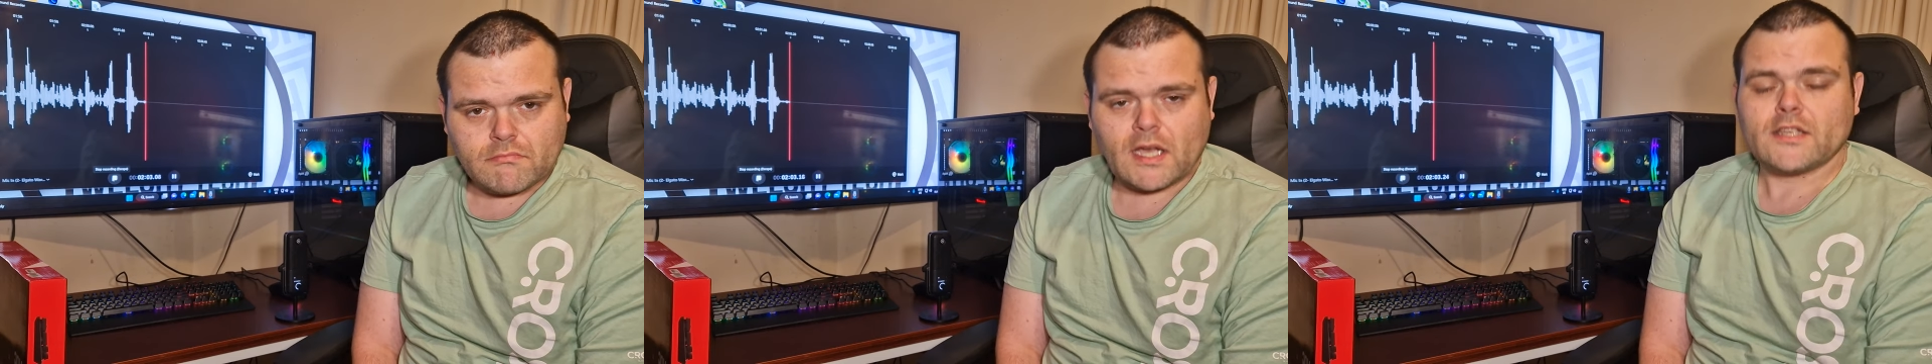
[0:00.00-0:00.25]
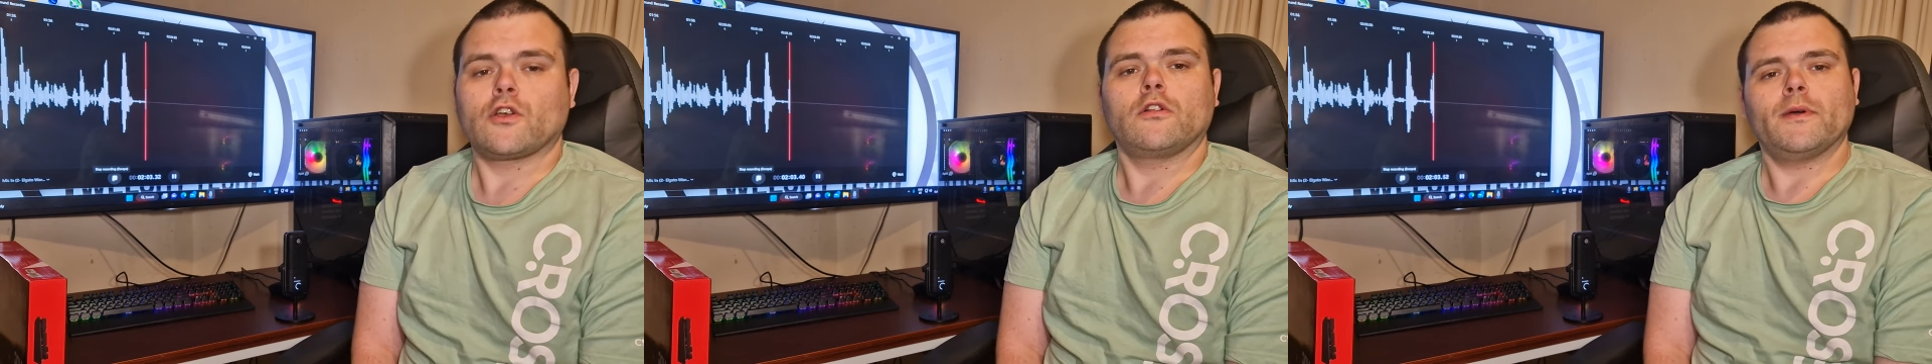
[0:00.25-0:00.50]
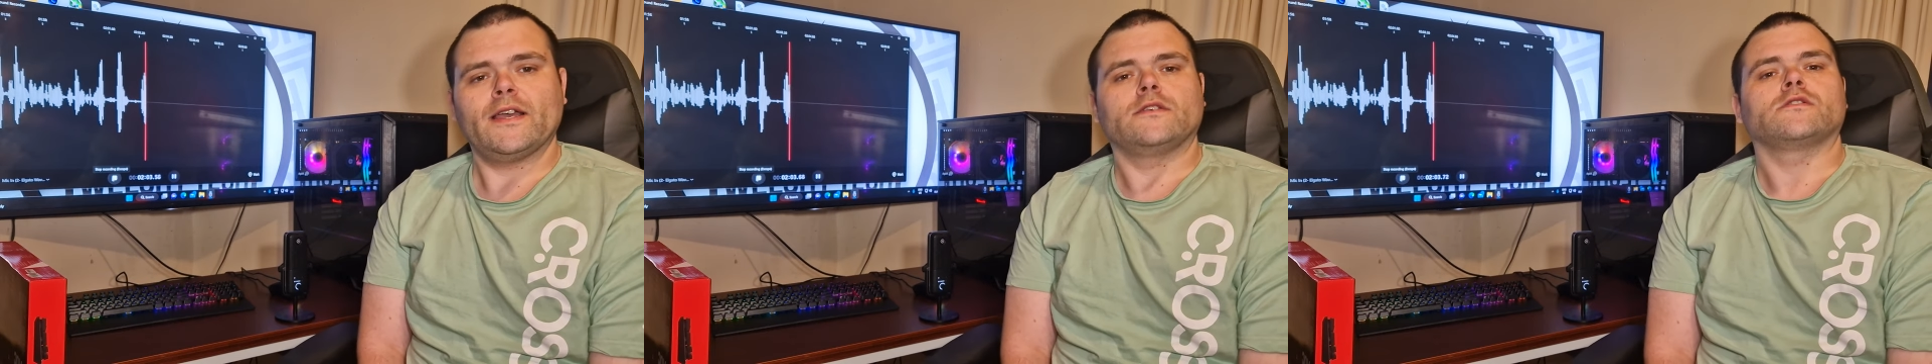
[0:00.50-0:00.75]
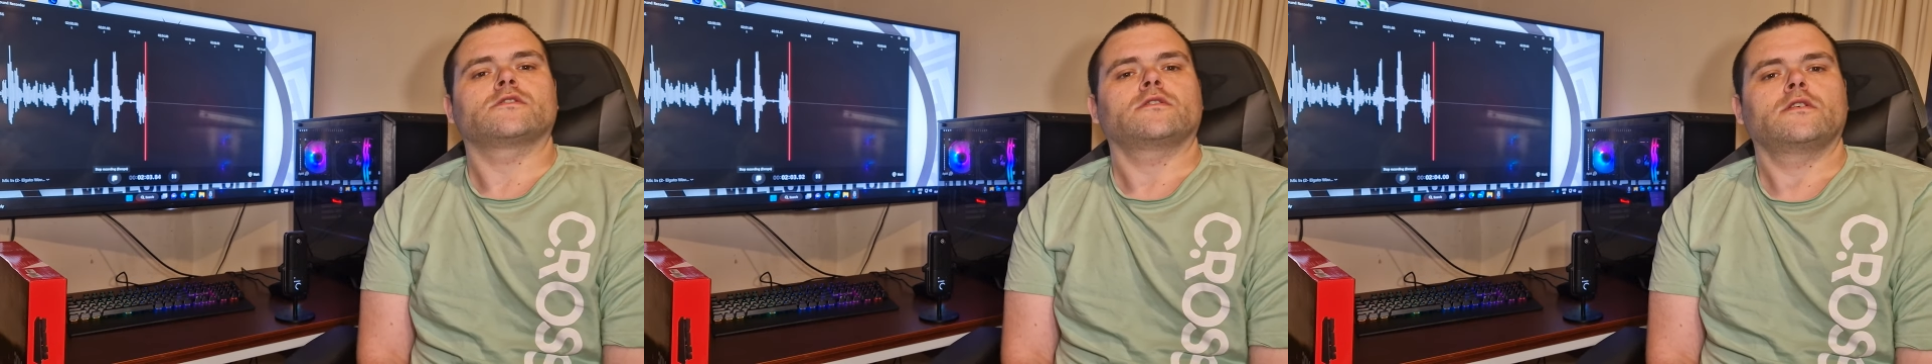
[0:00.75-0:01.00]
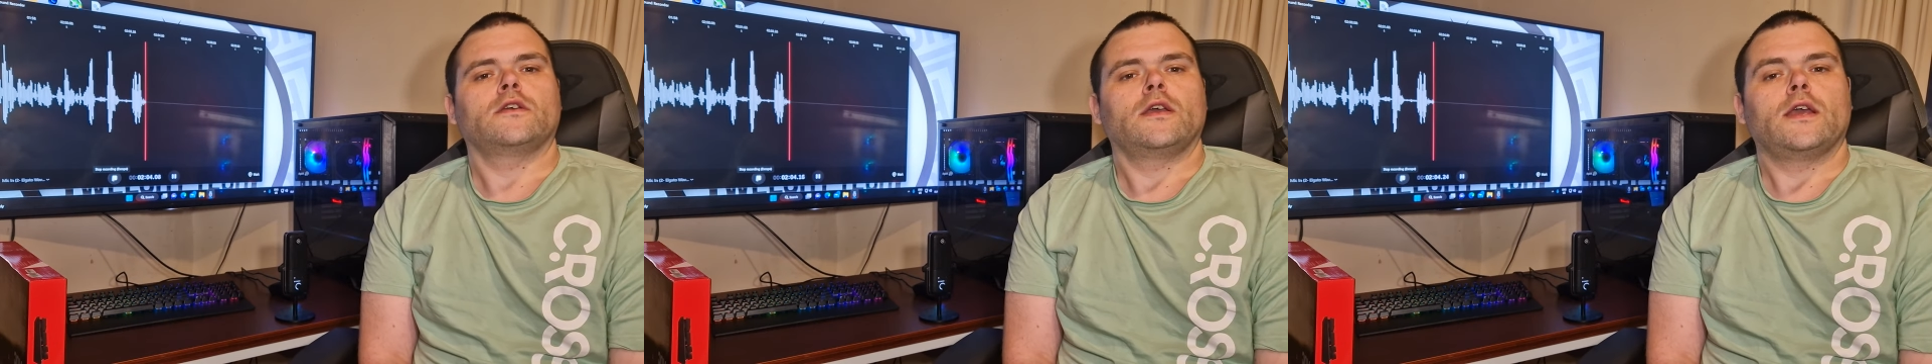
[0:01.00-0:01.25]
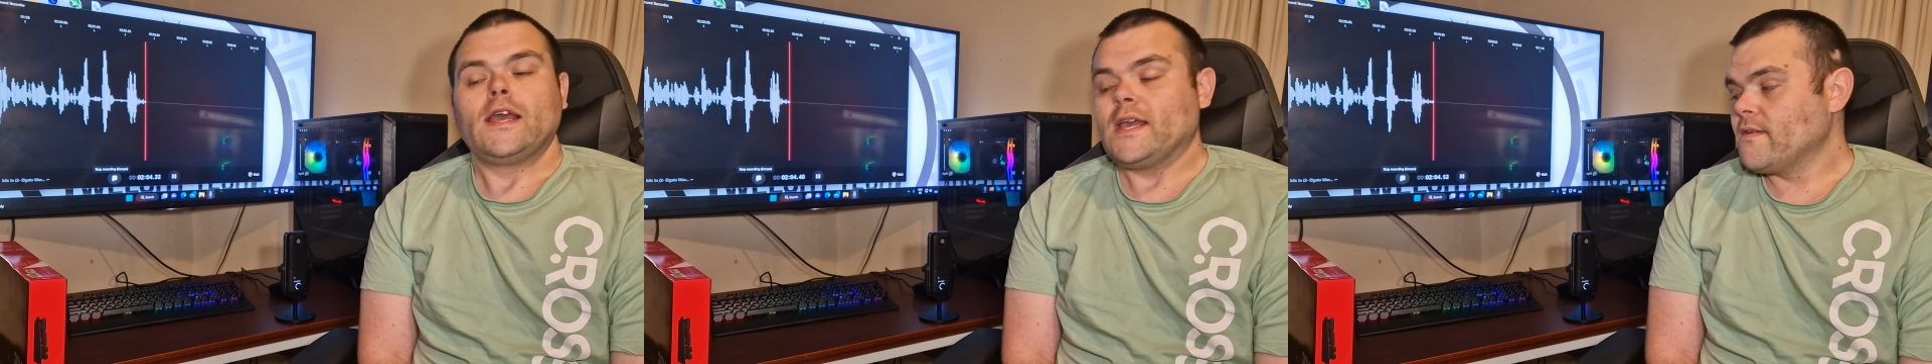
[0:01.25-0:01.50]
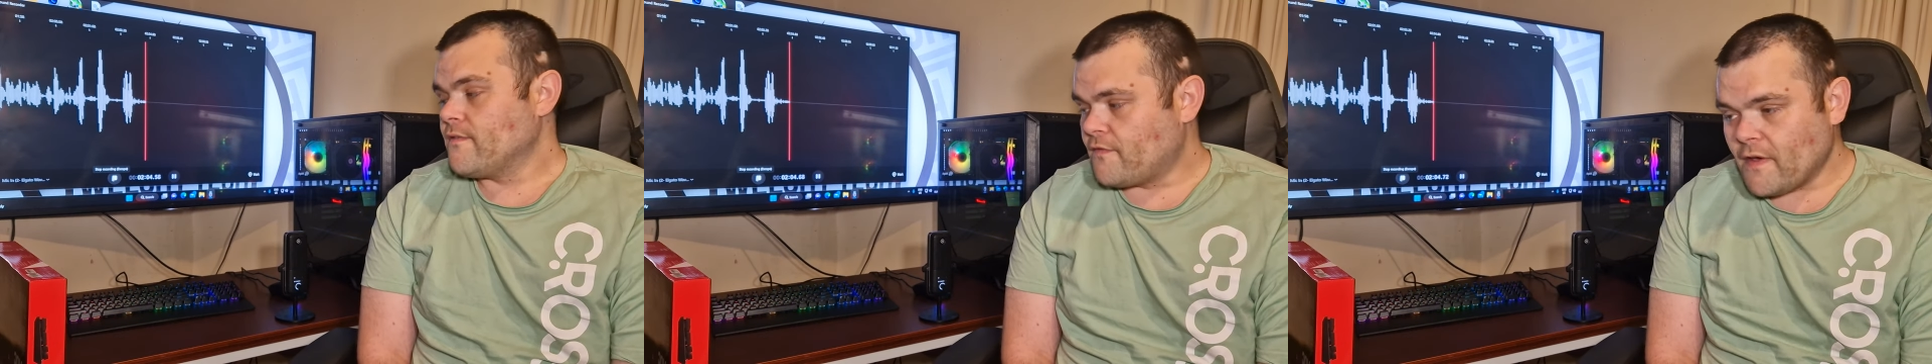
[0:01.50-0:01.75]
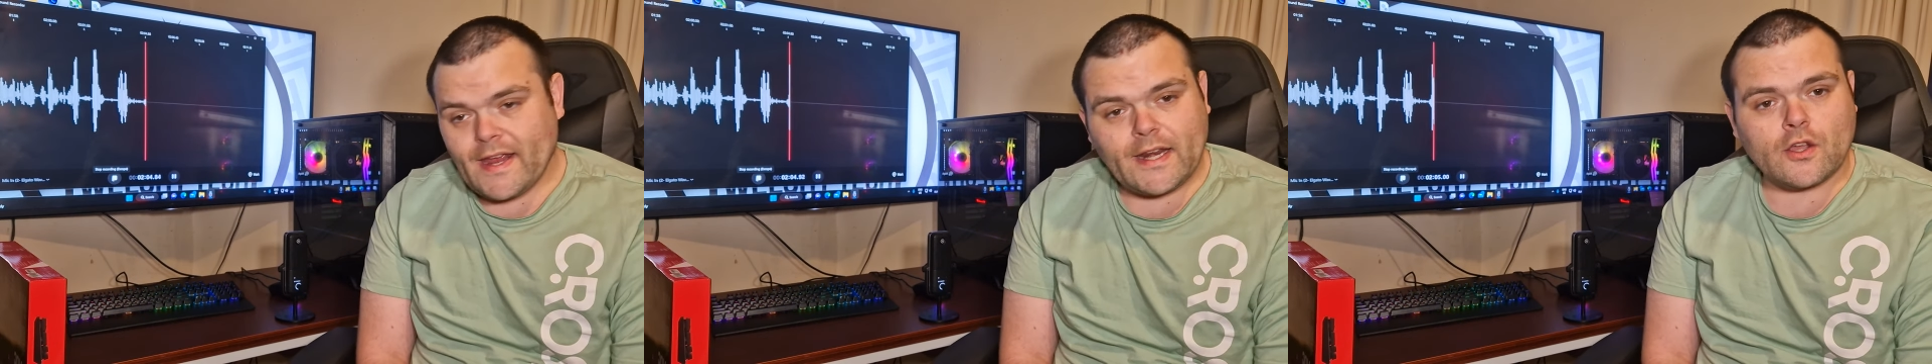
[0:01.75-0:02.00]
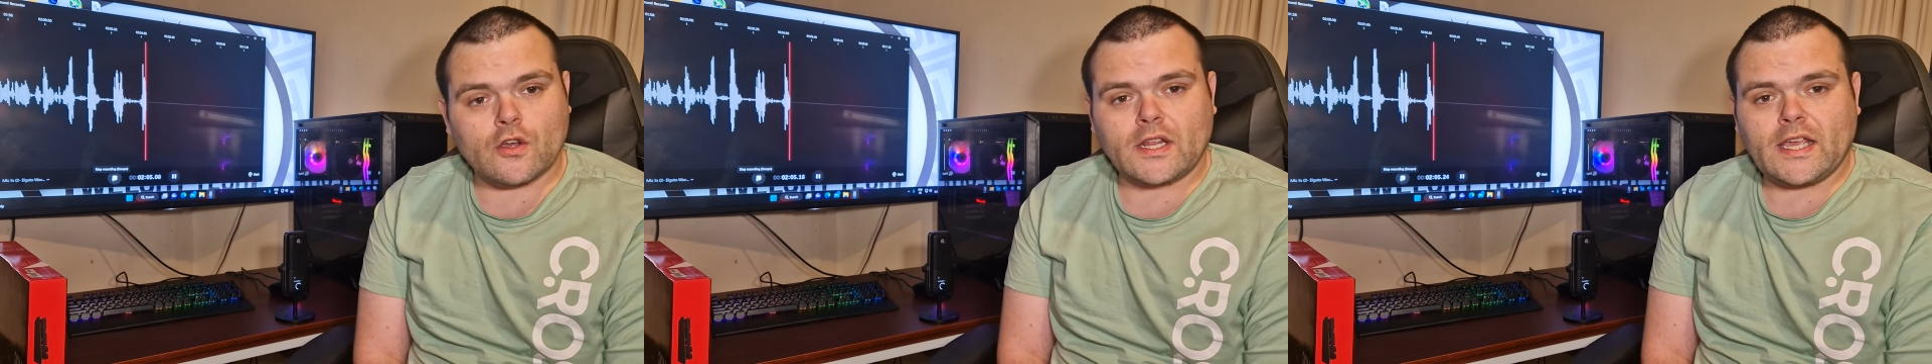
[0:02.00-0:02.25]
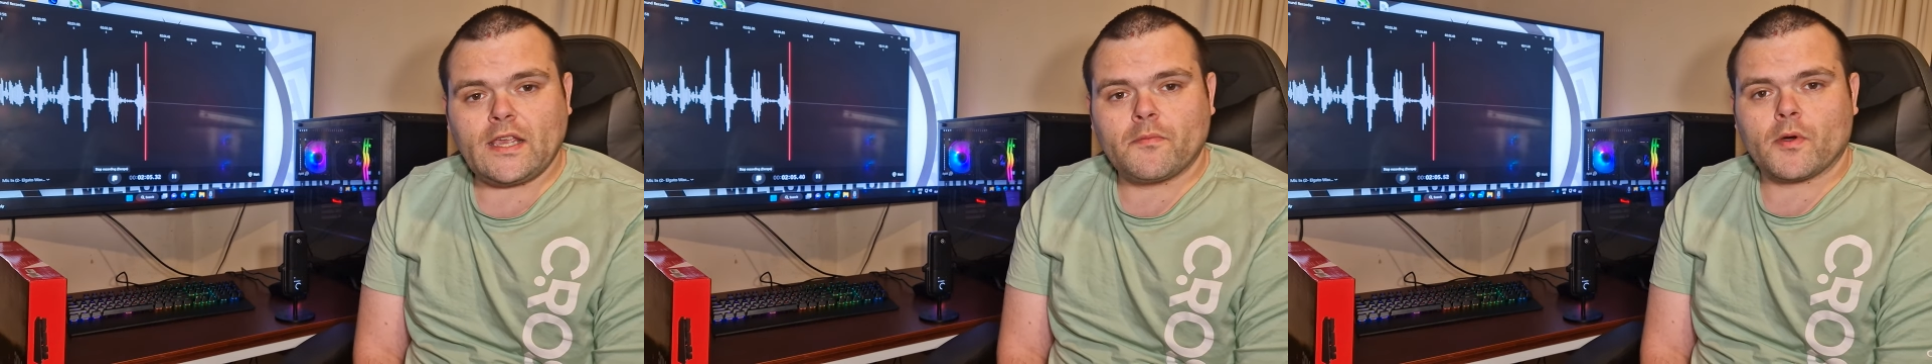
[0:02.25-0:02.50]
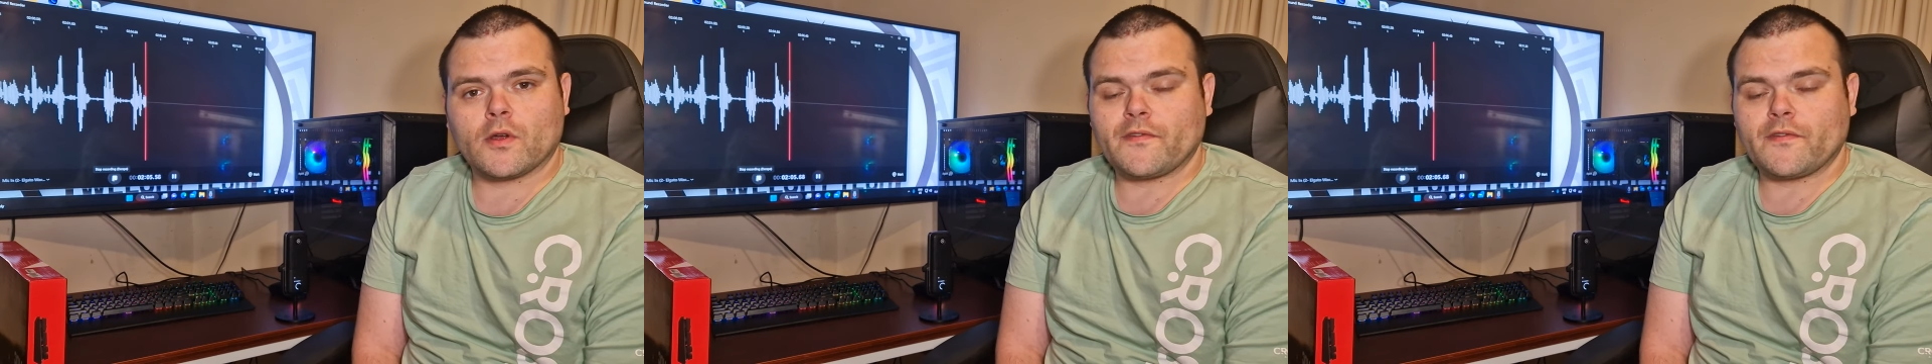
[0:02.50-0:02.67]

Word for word: as always, very good keyboard.